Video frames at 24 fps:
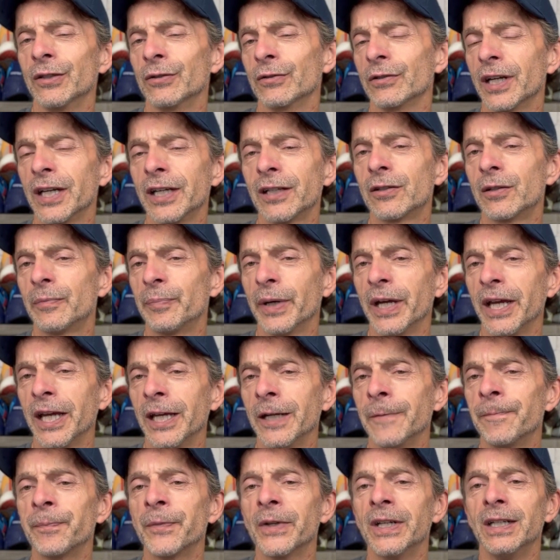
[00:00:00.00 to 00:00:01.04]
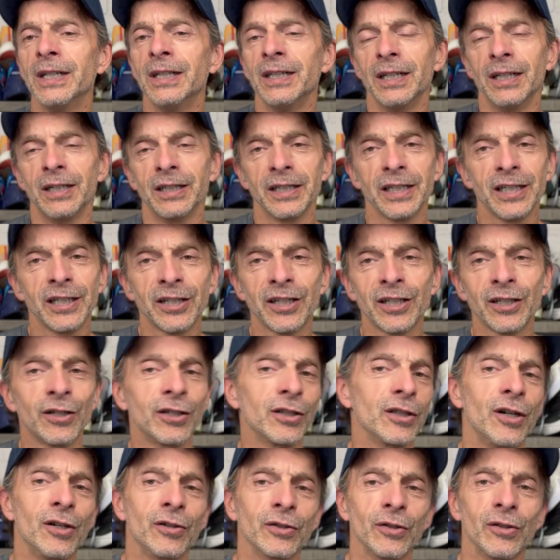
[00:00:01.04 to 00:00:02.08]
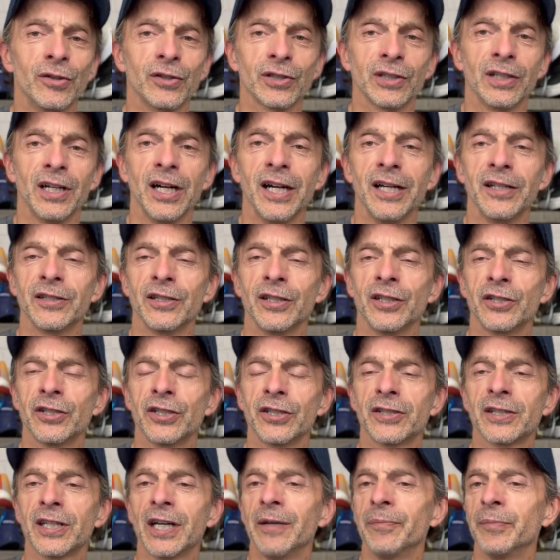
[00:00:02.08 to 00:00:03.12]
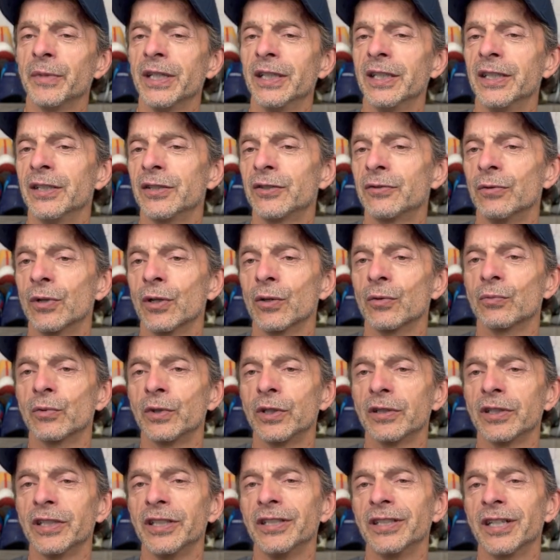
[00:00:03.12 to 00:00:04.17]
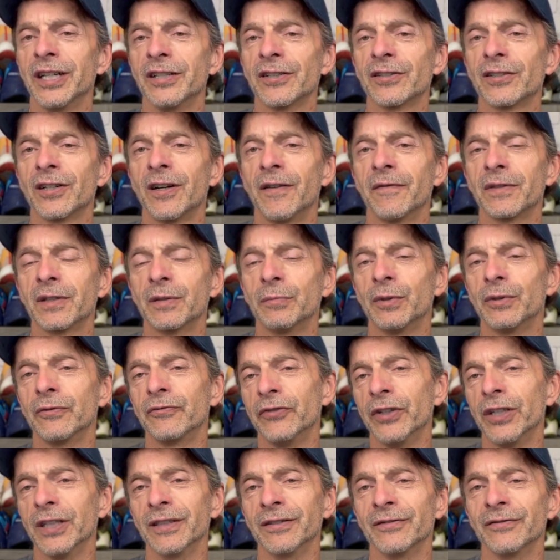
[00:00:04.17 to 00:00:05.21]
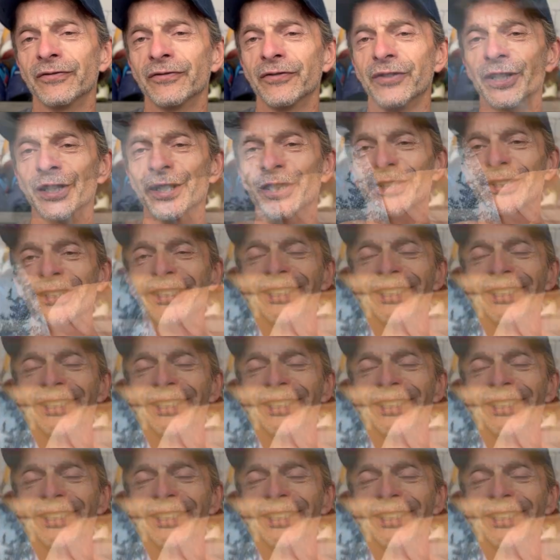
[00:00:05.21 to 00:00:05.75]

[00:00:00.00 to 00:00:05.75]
or ankle pain, anything along those lines. And it just kept me into a really nice, comfortable fit and feel.